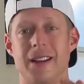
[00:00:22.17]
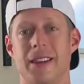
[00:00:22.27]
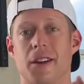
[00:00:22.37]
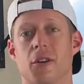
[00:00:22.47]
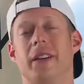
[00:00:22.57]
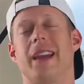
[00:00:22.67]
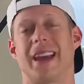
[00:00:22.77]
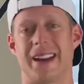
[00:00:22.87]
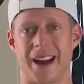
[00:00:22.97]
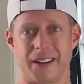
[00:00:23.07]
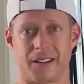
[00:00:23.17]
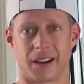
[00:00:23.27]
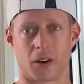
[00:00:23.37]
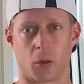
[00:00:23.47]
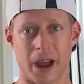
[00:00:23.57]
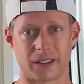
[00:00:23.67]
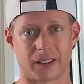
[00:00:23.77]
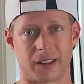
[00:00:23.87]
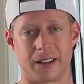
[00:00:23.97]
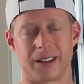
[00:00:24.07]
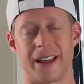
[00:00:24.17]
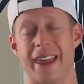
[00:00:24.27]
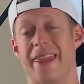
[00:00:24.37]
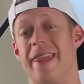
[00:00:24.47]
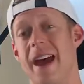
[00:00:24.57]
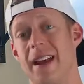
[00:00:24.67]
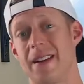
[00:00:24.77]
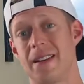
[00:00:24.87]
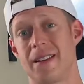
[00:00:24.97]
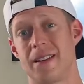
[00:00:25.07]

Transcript: Then you're gonna take a 90-second rest and then